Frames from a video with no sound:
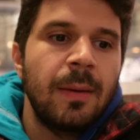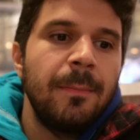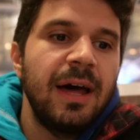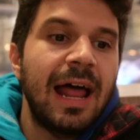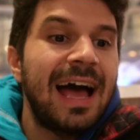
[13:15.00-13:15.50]

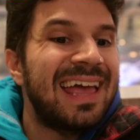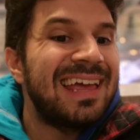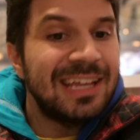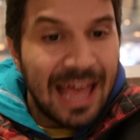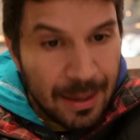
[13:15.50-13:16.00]
but I
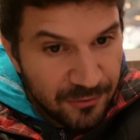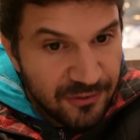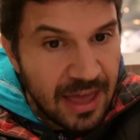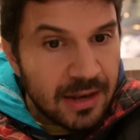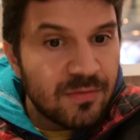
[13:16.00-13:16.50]
am a
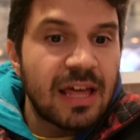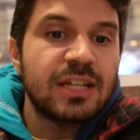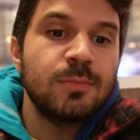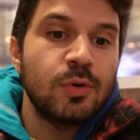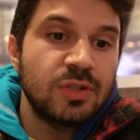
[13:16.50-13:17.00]
fan. That
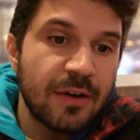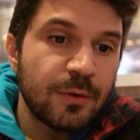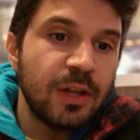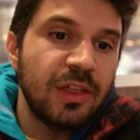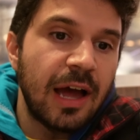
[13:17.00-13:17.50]
is most
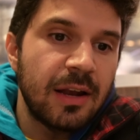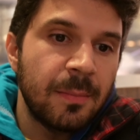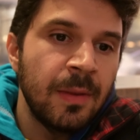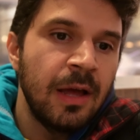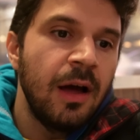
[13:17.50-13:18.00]
definitely the
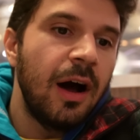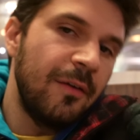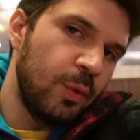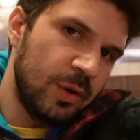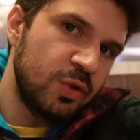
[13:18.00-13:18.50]
item
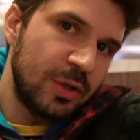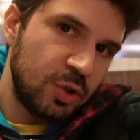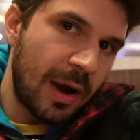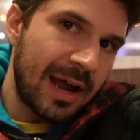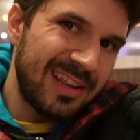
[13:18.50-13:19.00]
of the ones we
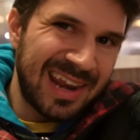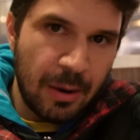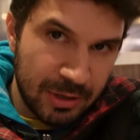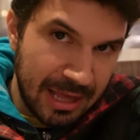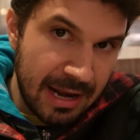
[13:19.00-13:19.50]
tried that
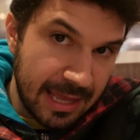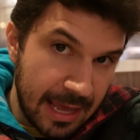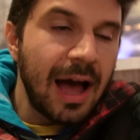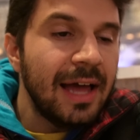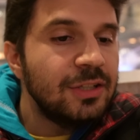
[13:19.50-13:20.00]
I would get
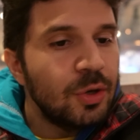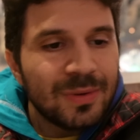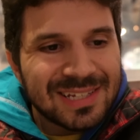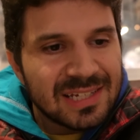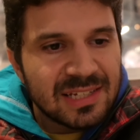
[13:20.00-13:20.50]
again. I
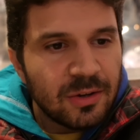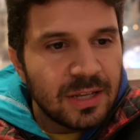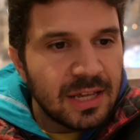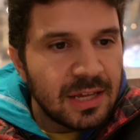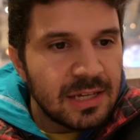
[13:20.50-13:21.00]
don't
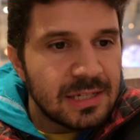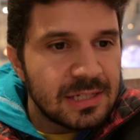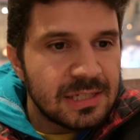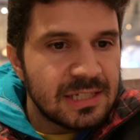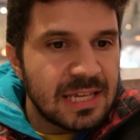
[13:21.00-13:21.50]
necessarily
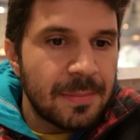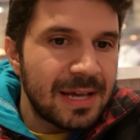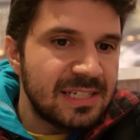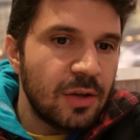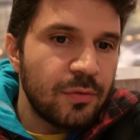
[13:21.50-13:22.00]
see
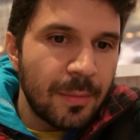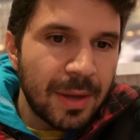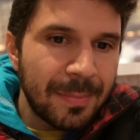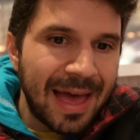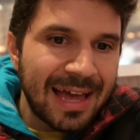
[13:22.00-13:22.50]
myself
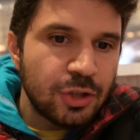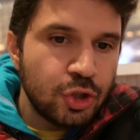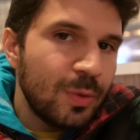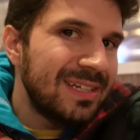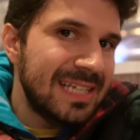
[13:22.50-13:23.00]
coming back
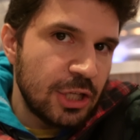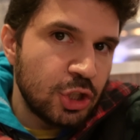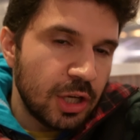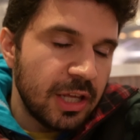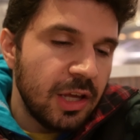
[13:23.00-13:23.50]
too
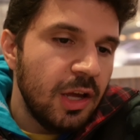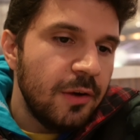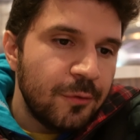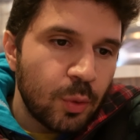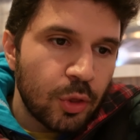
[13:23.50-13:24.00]
intentionally
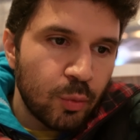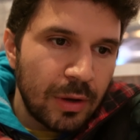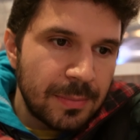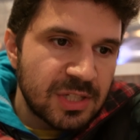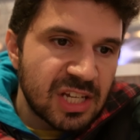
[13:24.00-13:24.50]
for the
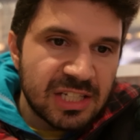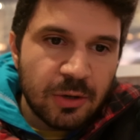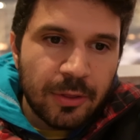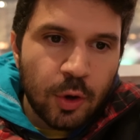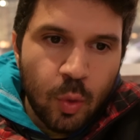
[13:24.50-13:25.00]
ribs,
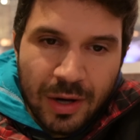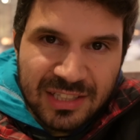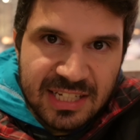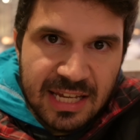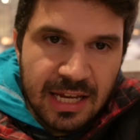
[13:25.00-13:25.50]
considering the
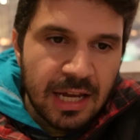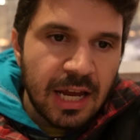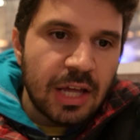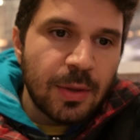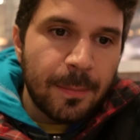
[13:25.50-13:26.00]
quantity
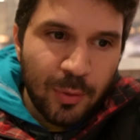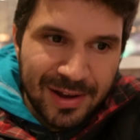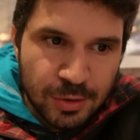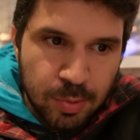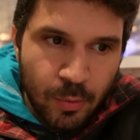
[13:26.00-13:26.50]
and the
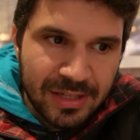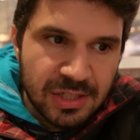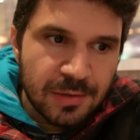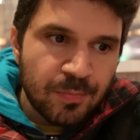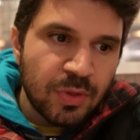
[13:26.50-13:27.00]
price
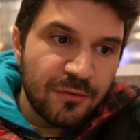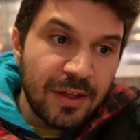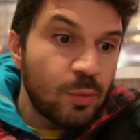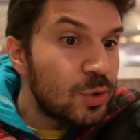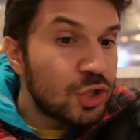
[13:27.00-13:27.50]
points.
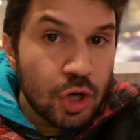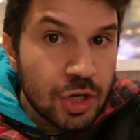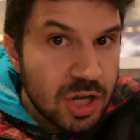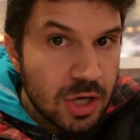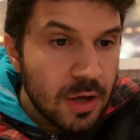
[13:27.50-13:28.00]
Flavor was
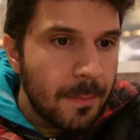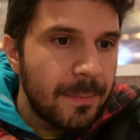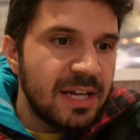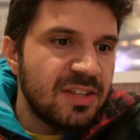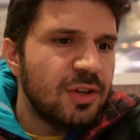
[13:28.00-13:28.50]
good,
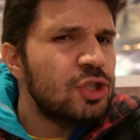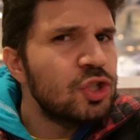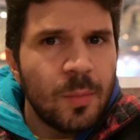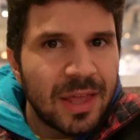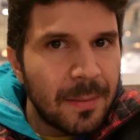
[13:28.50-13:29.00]
but there's
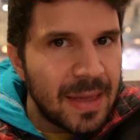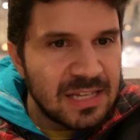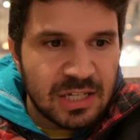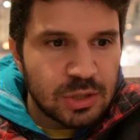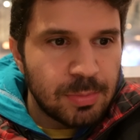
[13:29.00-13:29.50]
so many
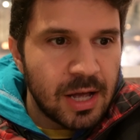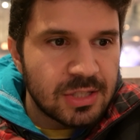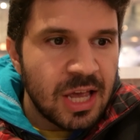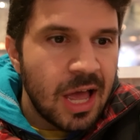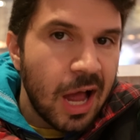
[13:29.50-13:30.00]
amazing
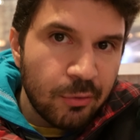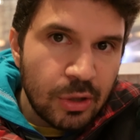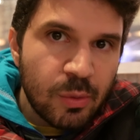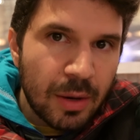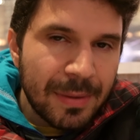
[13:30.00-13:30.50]
spots. I
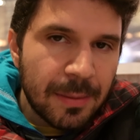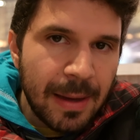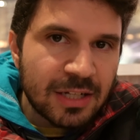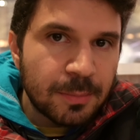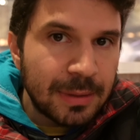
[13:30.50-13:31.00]
really want to make it
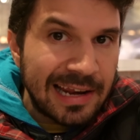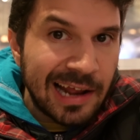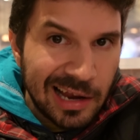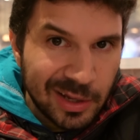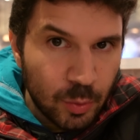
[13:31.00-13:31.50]
back to Planet
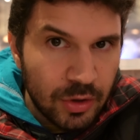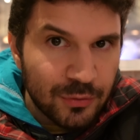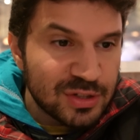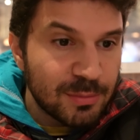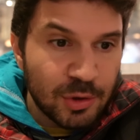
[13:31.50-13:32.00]
Hollywood
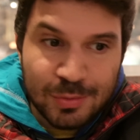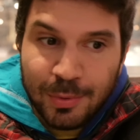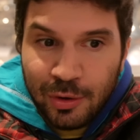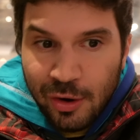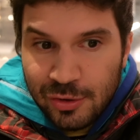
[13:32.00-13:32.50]
for some of those
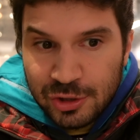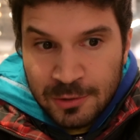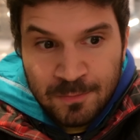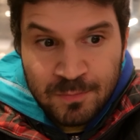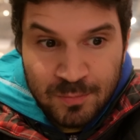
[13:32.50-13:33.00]
burgers,
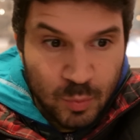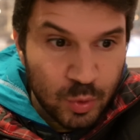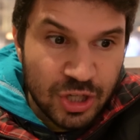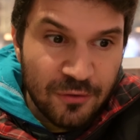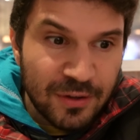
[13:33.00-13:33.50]

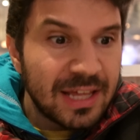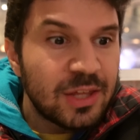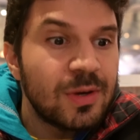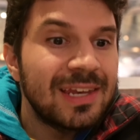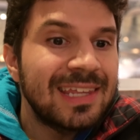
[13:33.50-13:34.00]
which I feel like
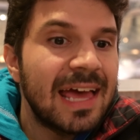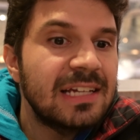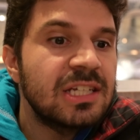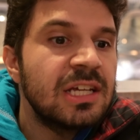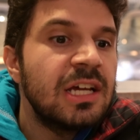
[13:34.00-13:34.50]
you can
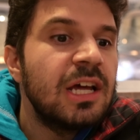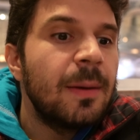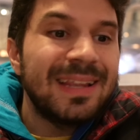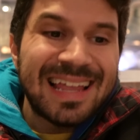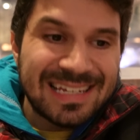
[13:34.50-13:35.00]
get
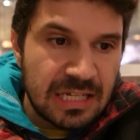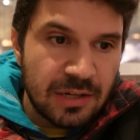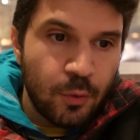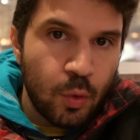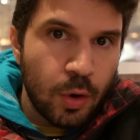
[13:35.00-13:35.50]
plenty
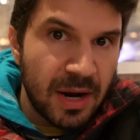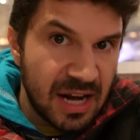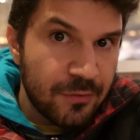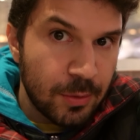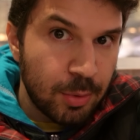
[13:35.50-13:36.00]
for about
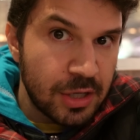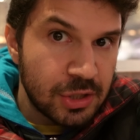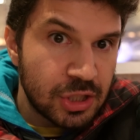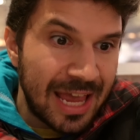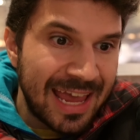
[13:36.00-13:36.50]
half the
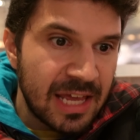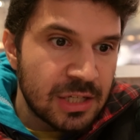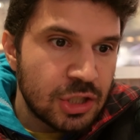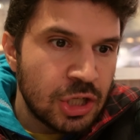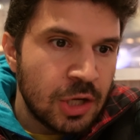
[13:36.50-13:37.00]
price,
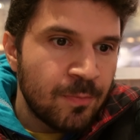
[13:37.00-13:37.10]
and